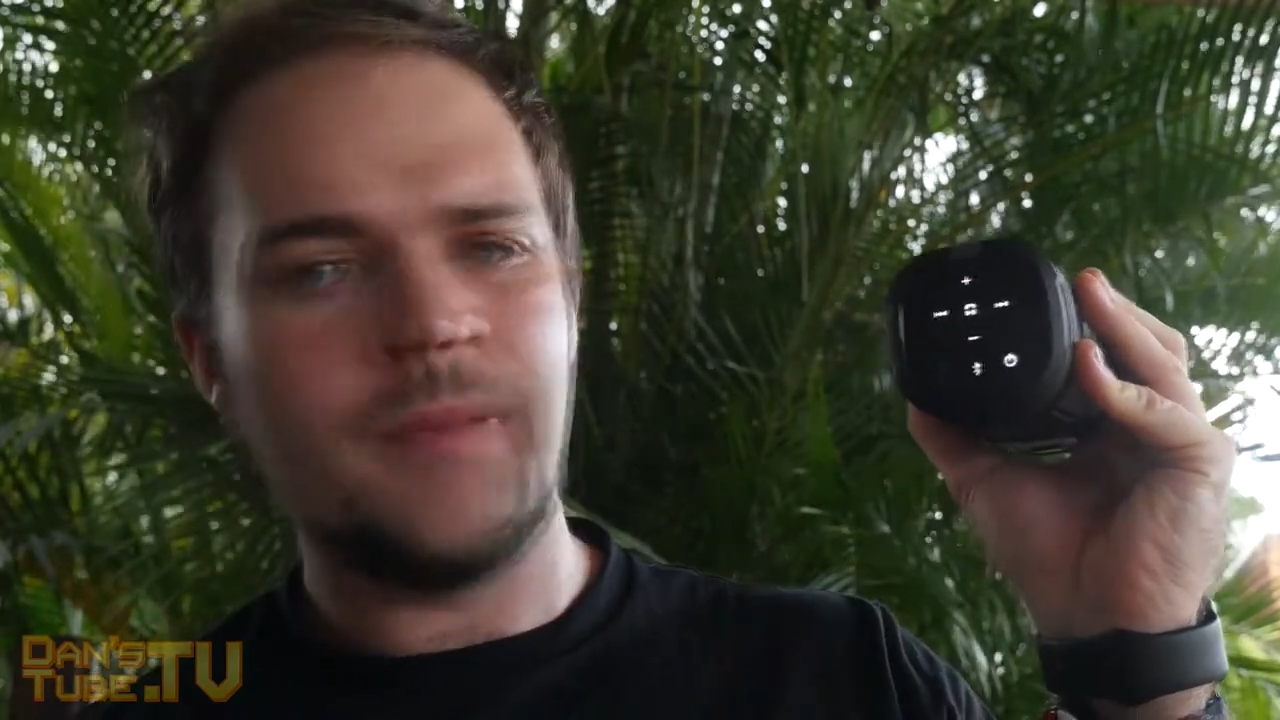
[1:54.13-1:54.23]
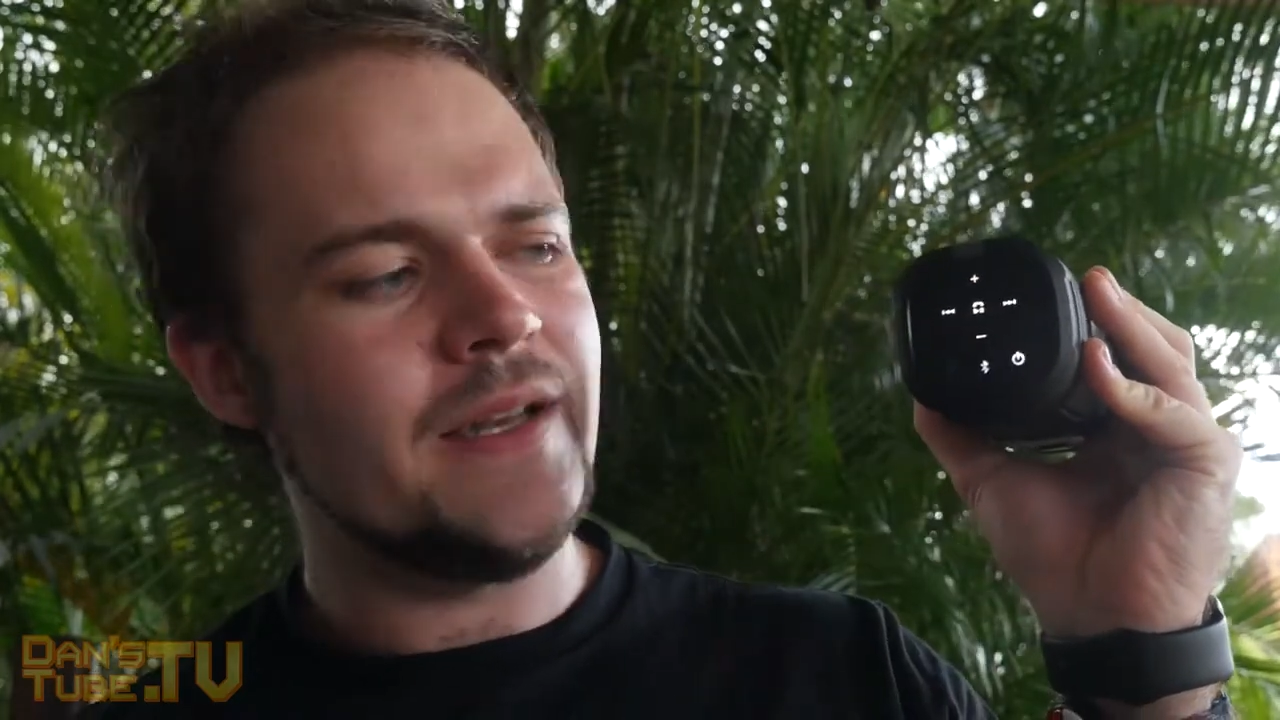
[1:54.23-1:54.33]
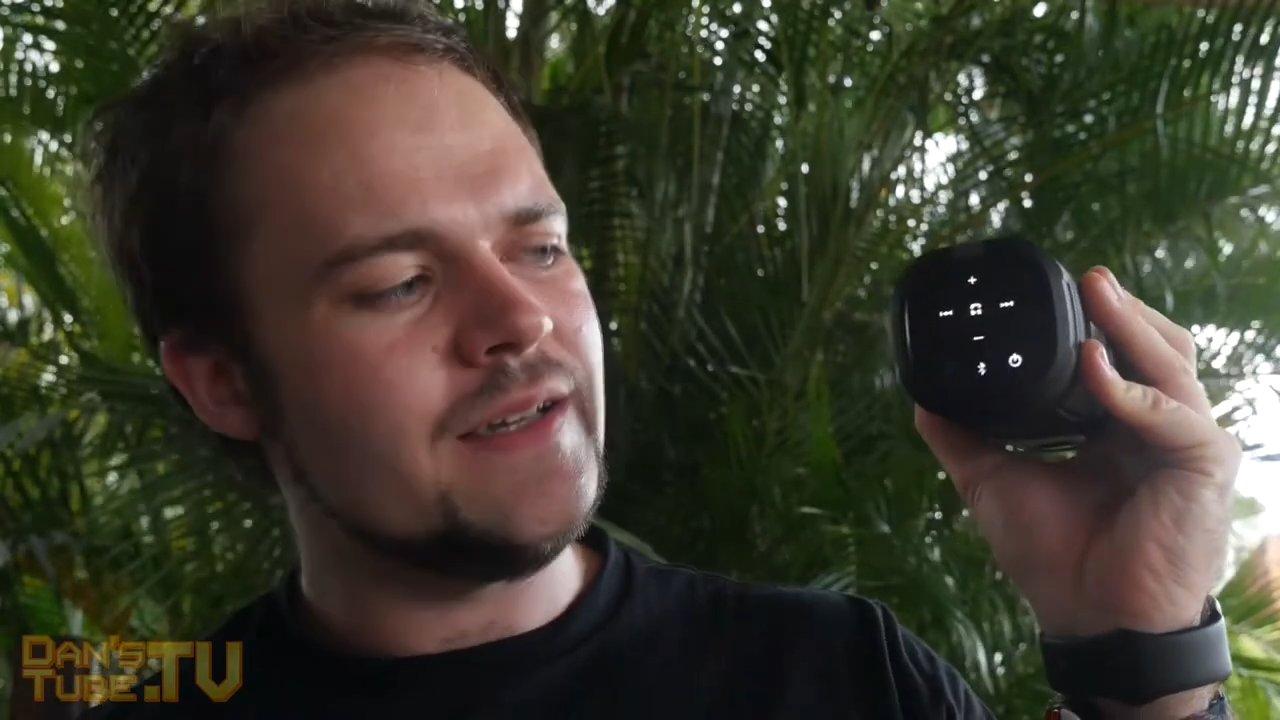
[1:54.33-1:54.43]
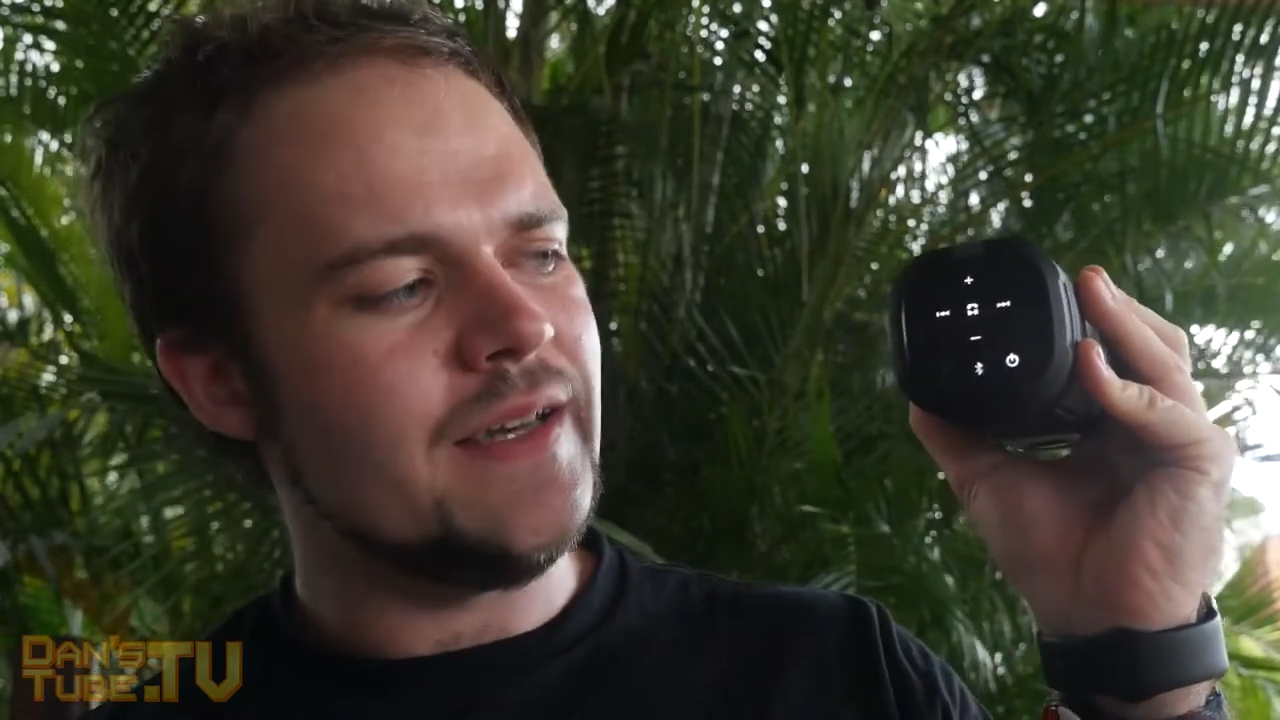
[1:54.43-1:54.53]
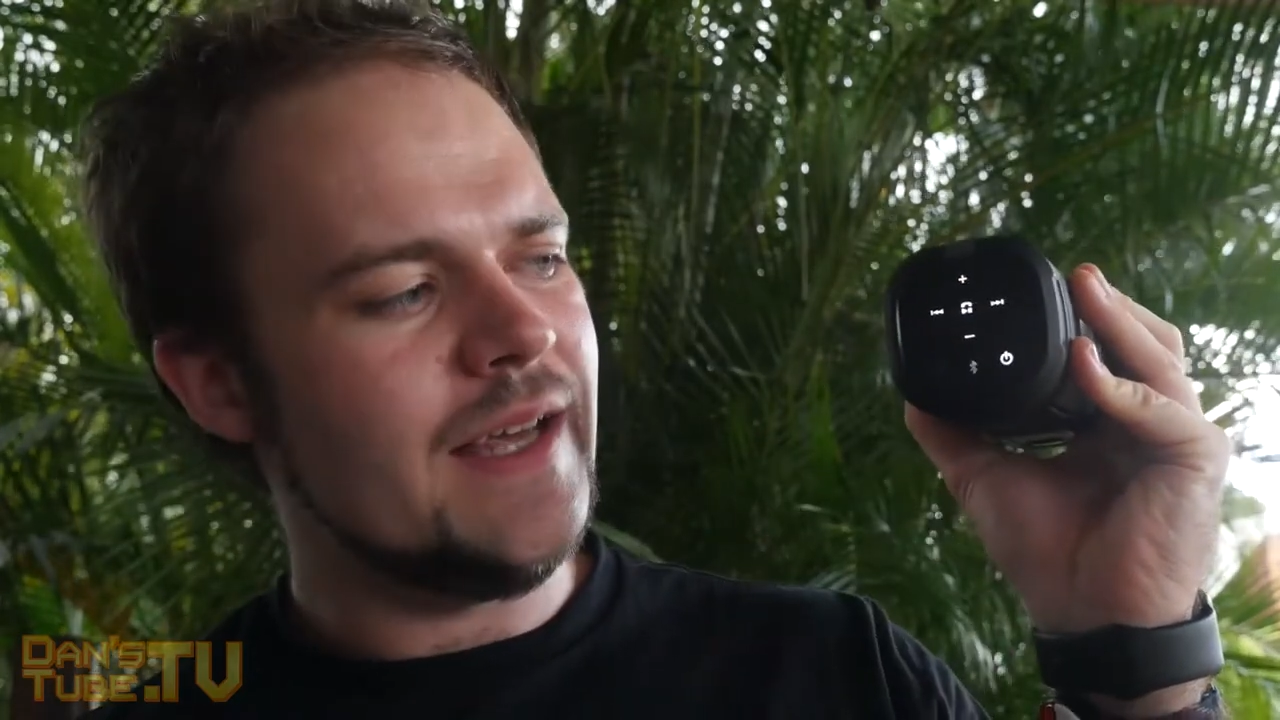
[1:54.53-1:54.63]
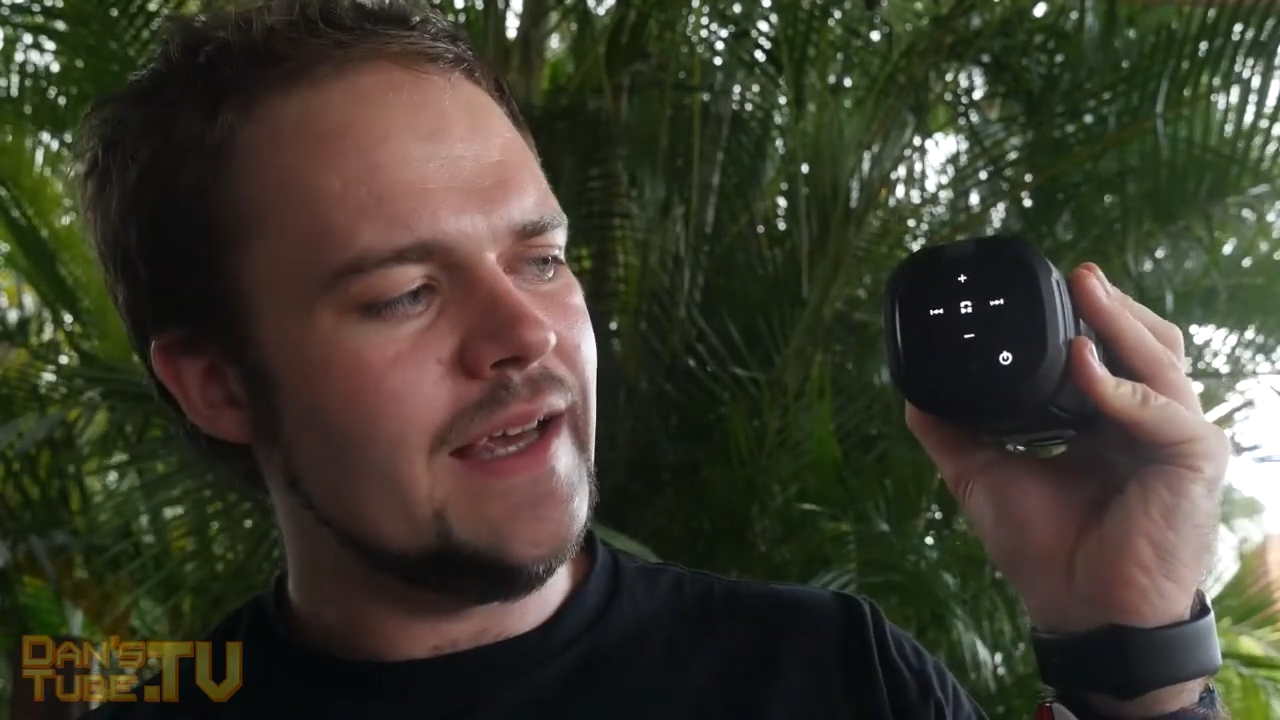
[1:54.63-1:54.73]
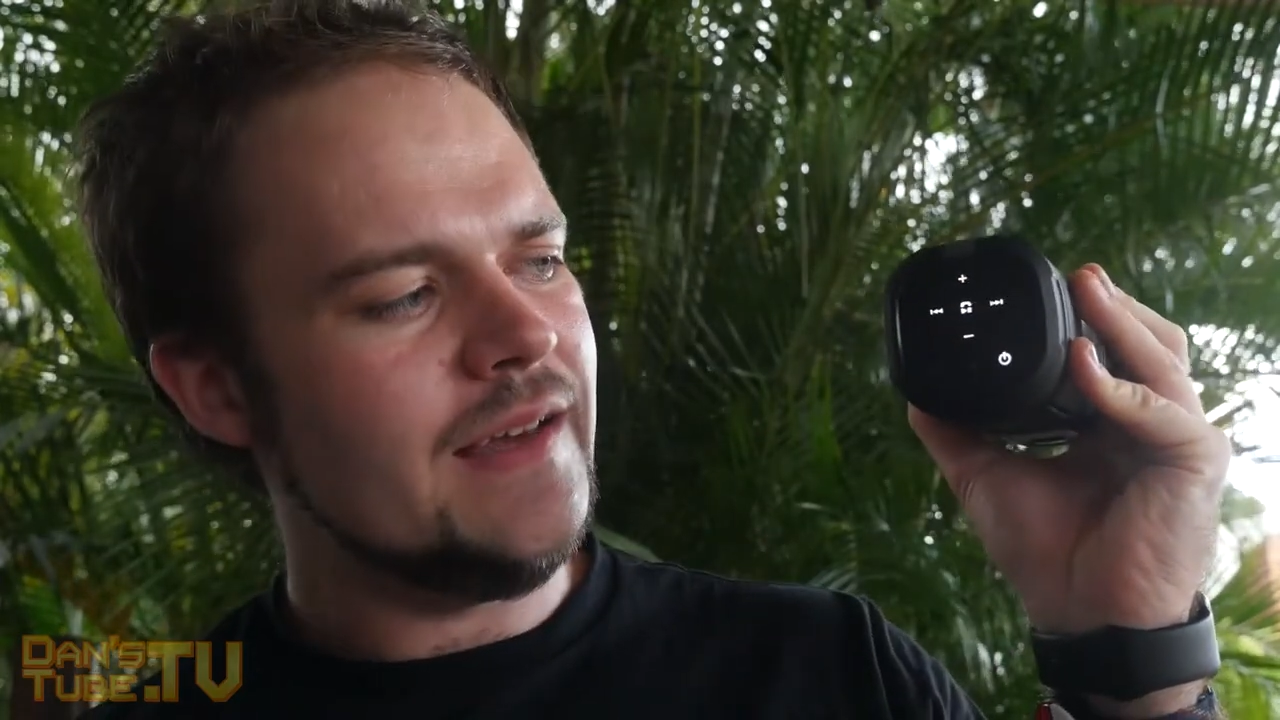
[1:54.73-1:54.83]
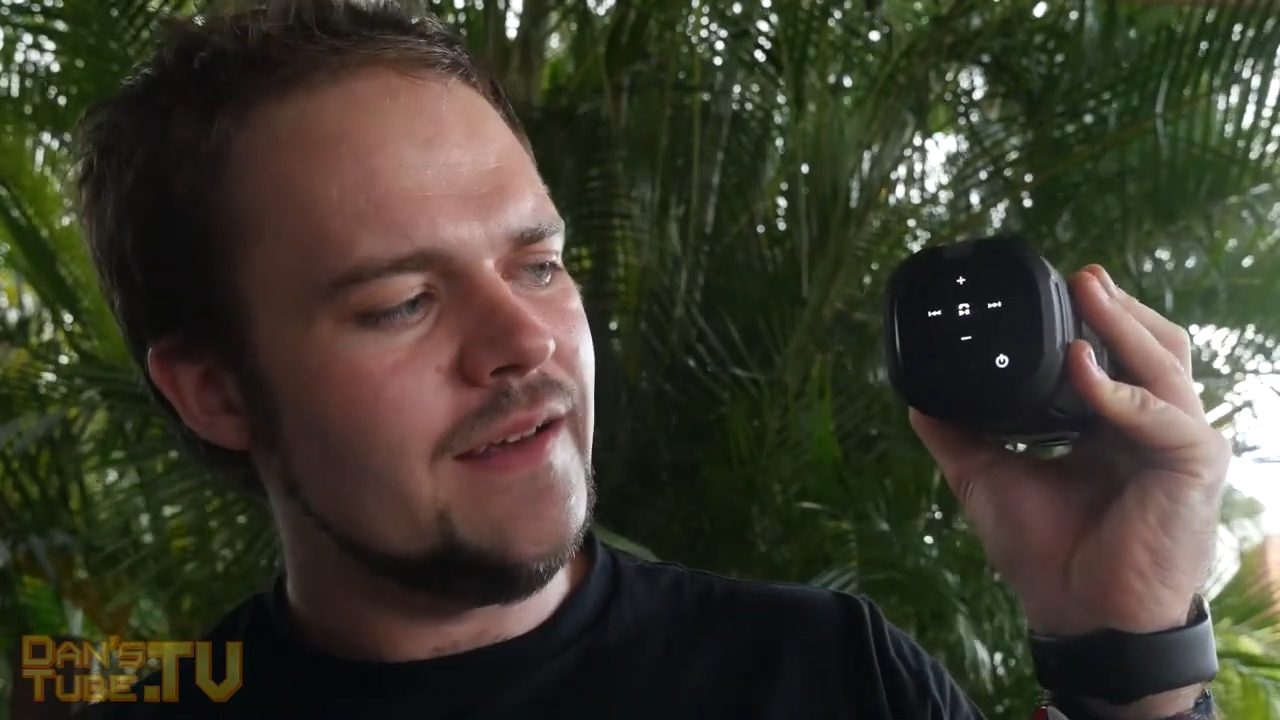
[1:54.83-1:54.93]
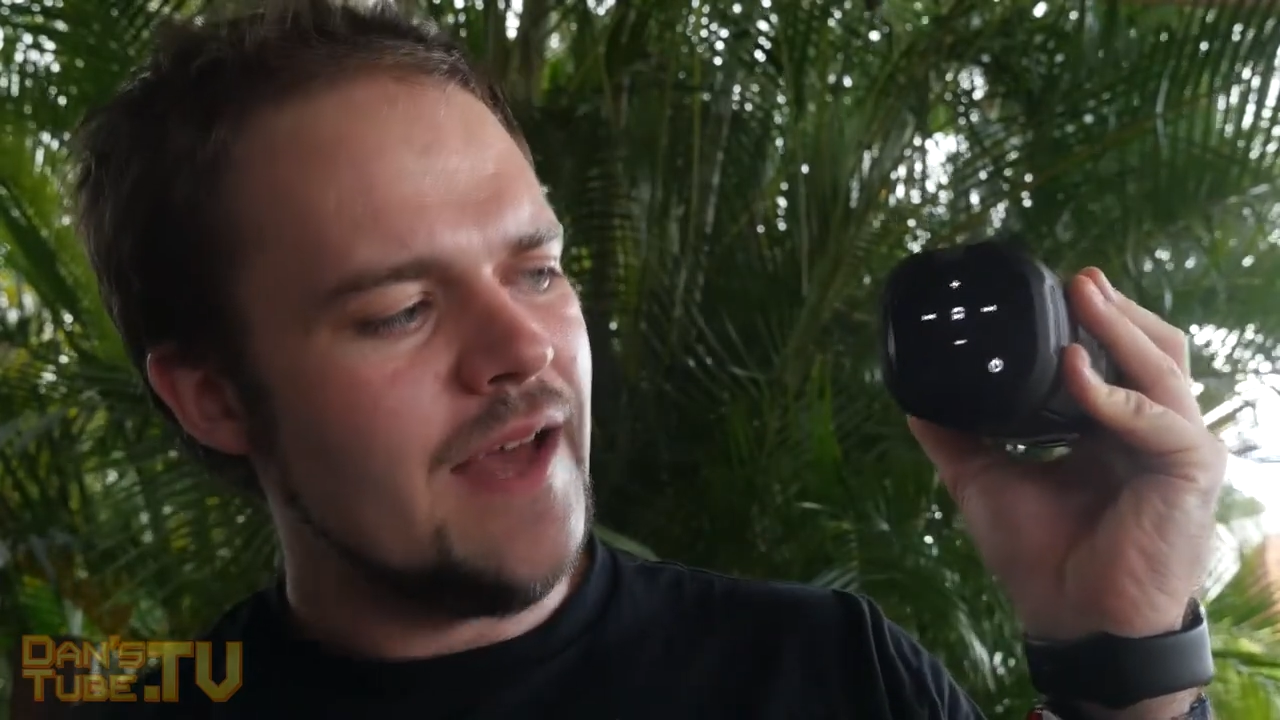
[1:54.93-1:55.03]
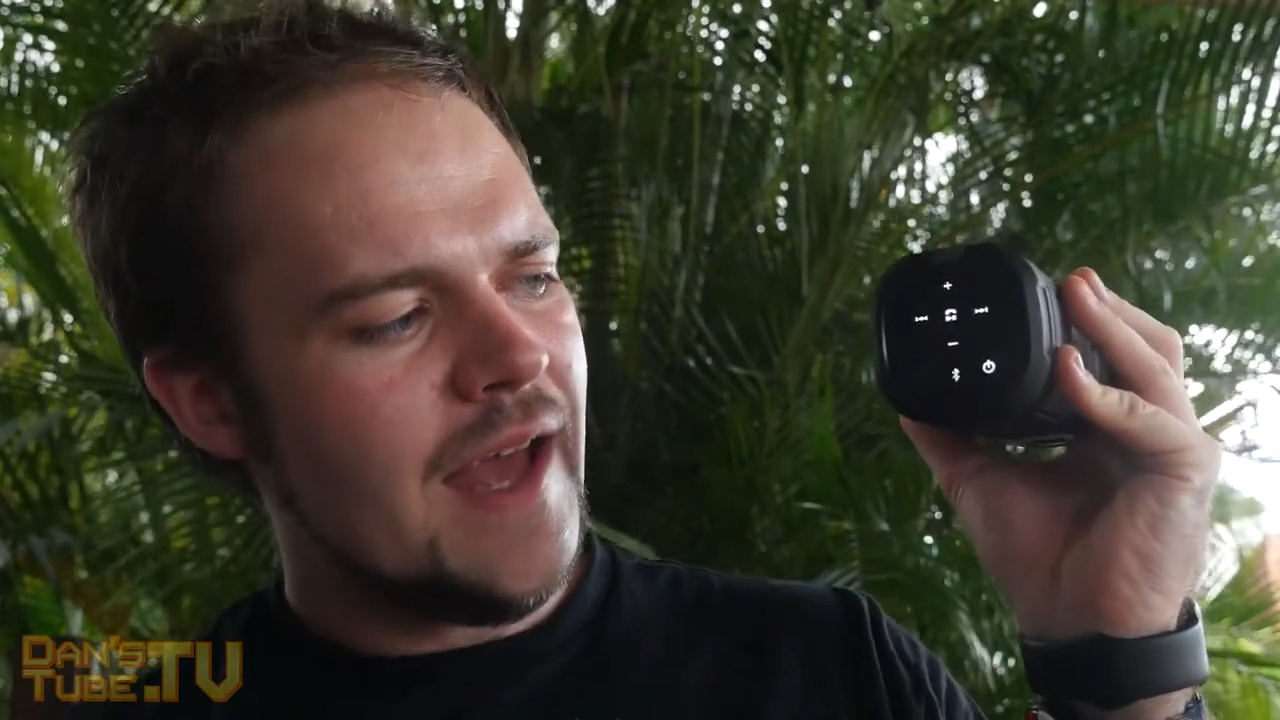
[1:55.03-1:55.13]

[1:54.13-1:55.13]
button here,